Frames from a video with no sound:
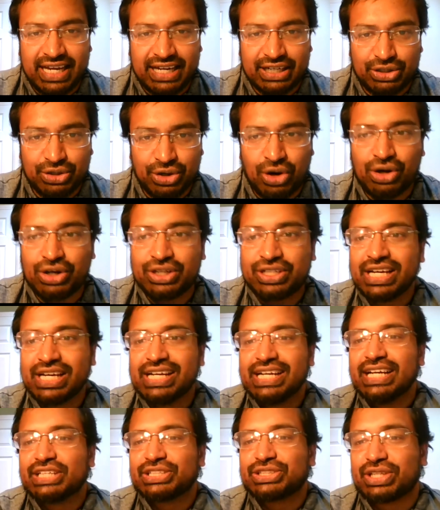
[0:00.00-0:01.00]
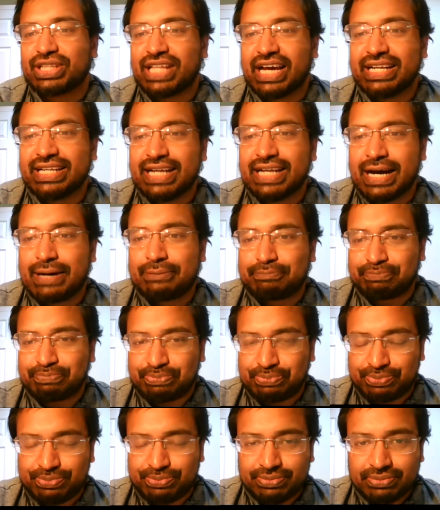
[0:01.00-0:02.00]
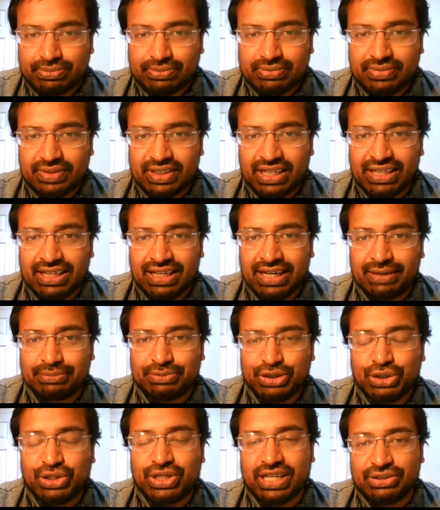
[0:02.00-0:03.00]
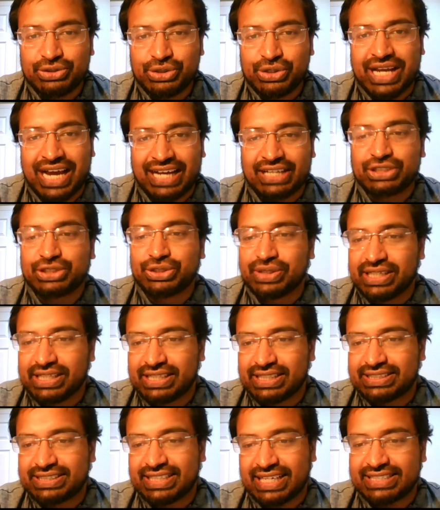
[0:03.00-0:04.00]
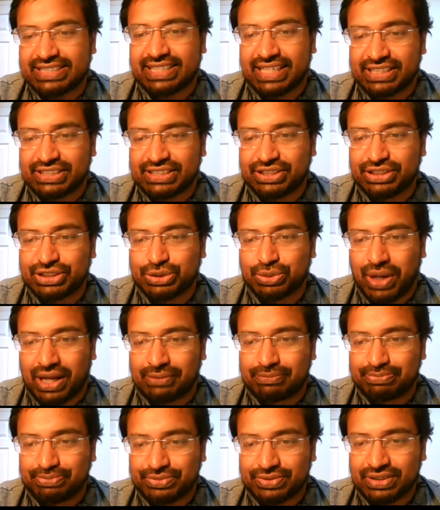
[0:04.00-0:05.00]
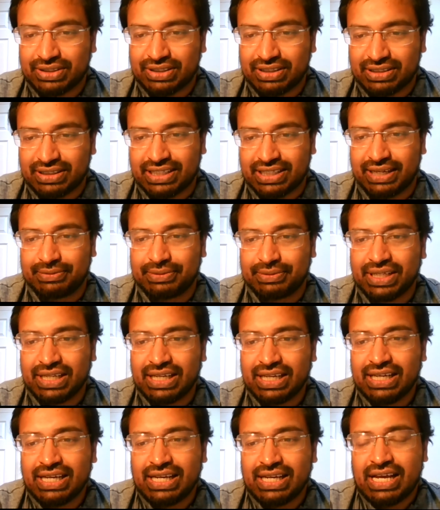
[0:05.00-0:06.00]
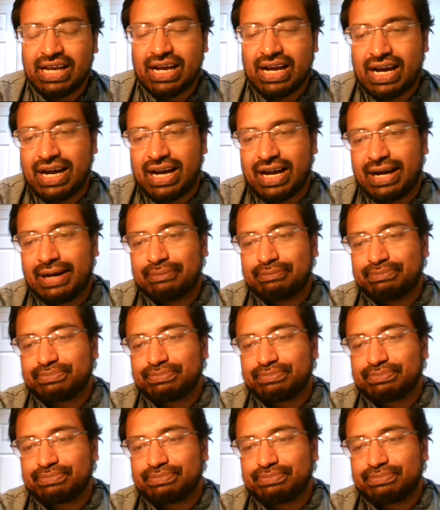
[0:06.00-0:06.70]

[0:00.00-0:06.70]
good, so then you can do it in a test centre as well. Okay. I